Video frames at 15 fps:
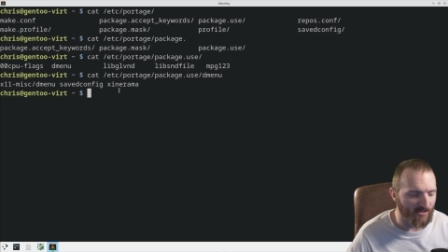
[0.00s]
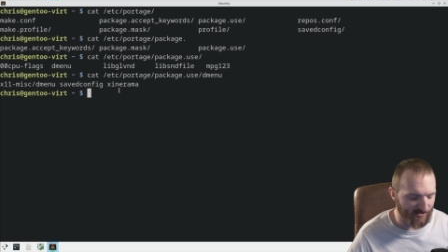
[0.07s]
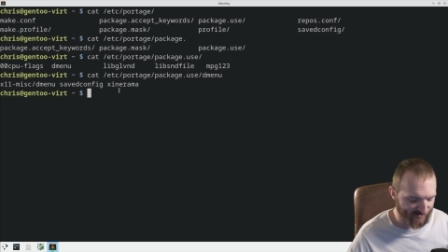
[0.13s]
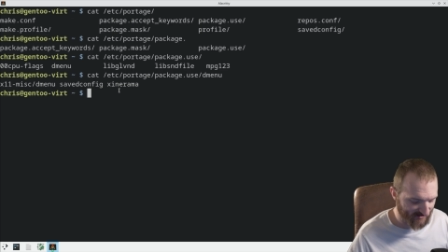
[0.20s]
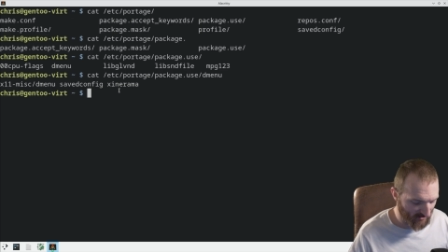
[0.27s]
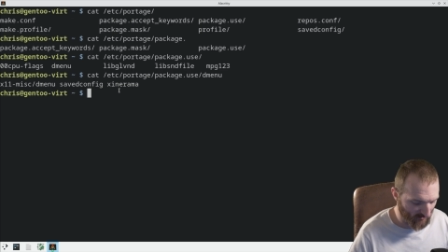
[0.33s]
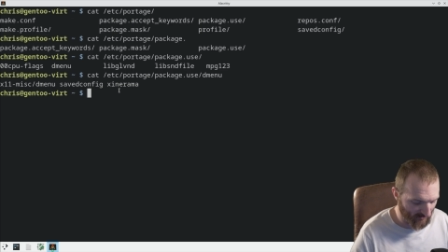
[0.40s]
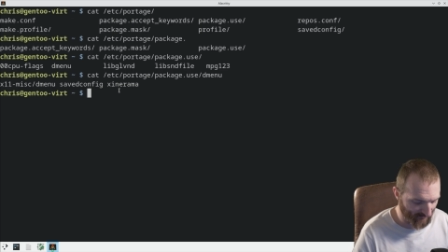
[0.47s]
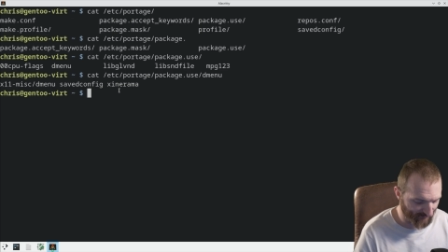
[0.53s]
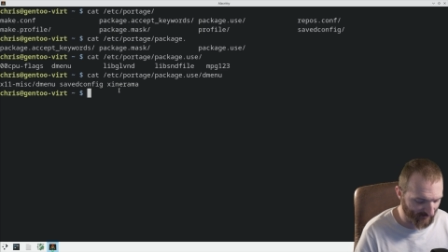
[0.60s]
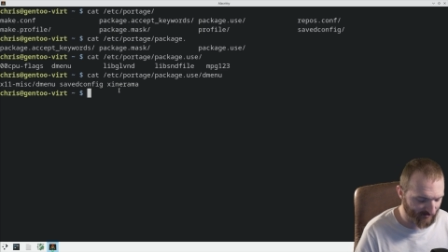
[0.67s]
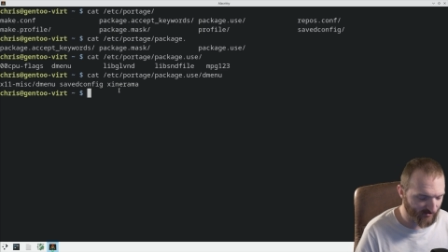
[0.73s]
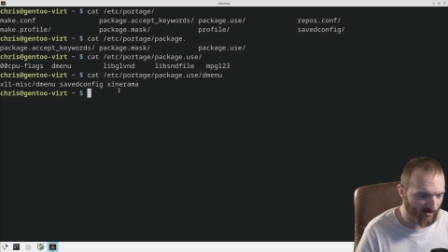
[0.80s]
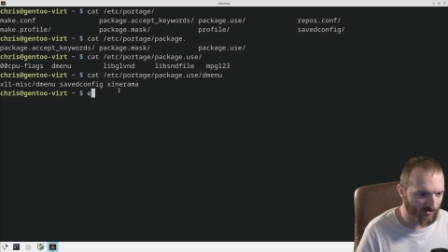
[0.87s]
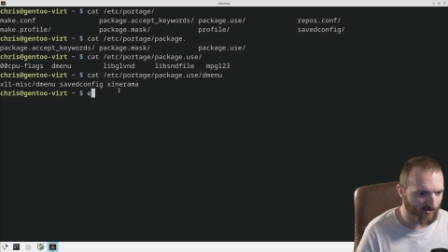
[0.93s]
So if we
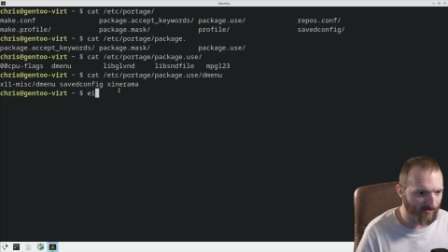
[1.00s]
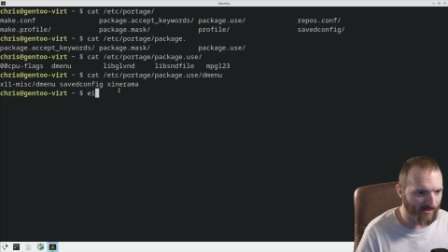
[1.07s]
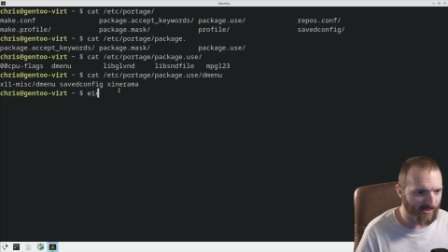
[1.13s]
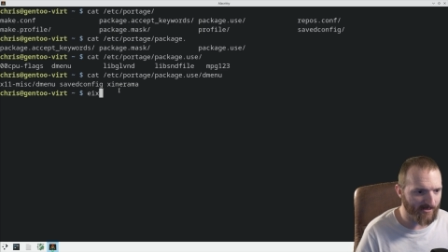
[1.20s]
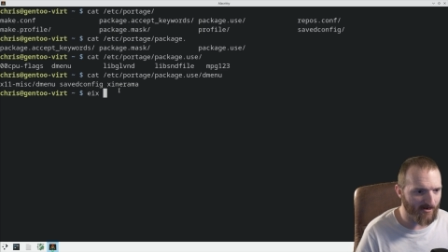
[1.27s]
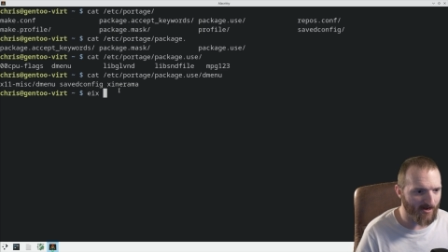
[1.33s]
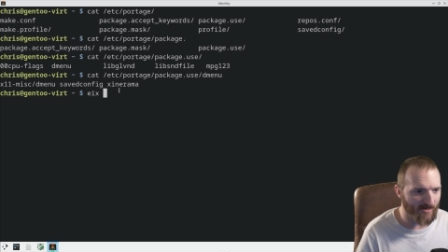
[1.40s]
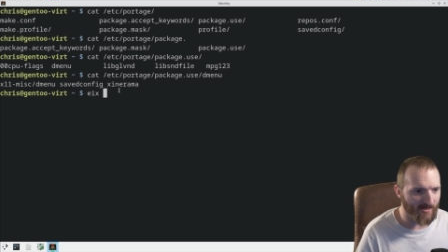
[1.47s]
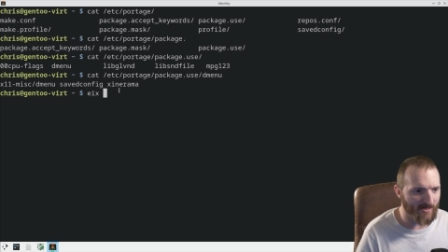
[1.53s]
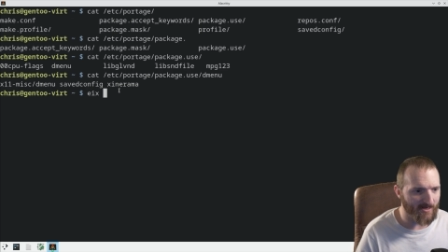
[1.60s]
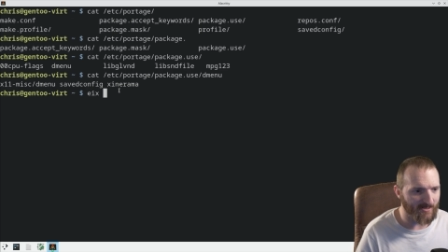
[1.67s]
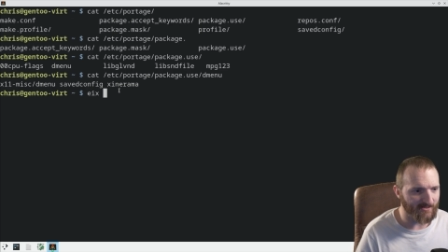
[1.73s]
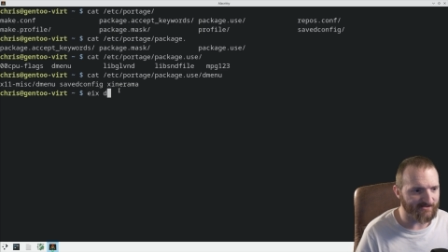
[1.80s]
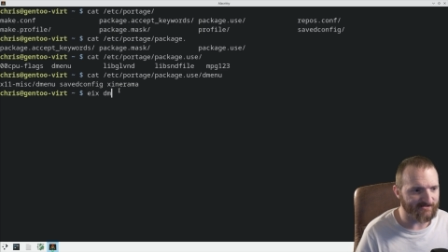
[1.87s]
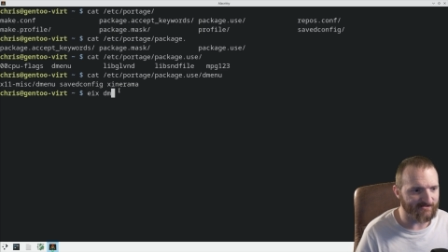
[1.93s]
do
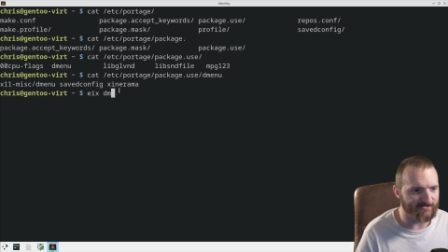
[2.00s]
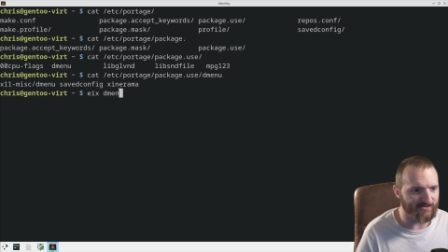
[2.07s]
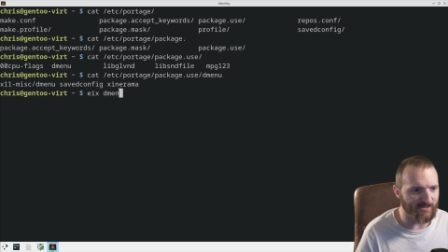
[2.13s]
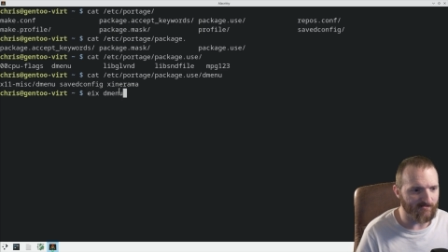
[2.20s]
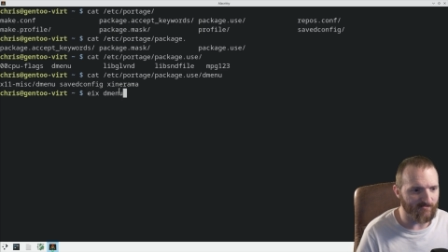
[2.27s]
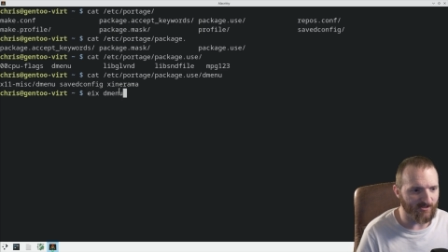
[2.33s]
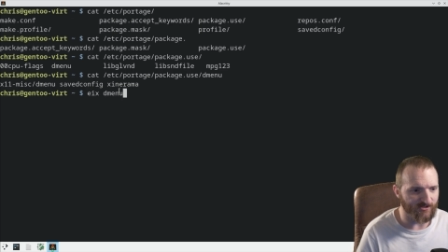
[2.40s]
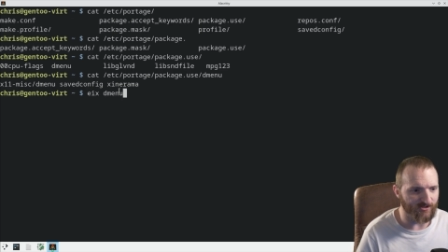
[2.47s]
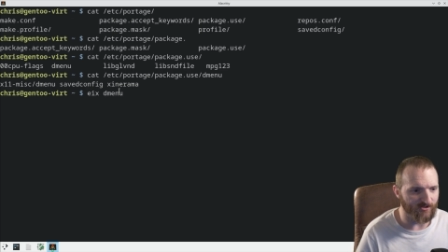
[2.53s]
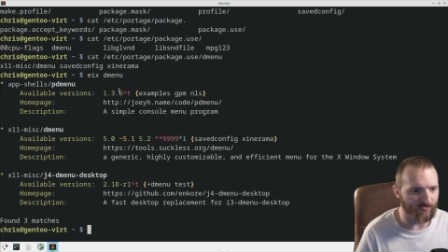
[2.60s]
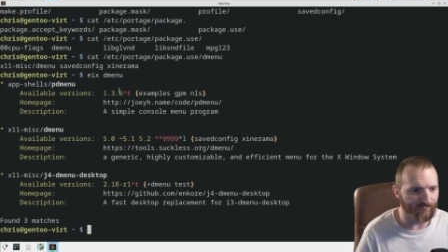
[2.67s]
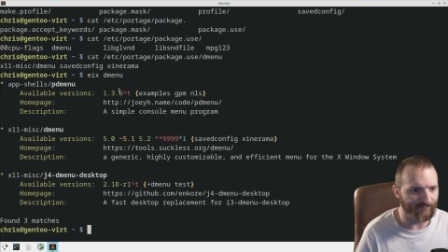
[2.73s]
EIX D menu,